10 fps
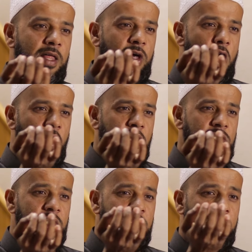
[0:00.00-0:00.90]
the
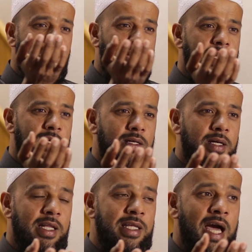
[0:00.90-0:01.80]
orange and the red
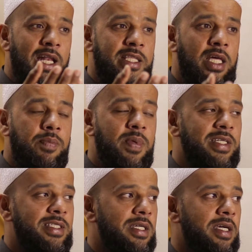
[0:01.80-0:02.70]
in color therapy
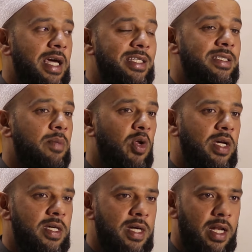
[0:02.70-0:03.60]
is seen as
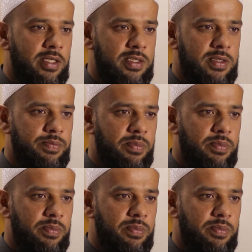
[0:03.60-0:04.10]
stimulating colors.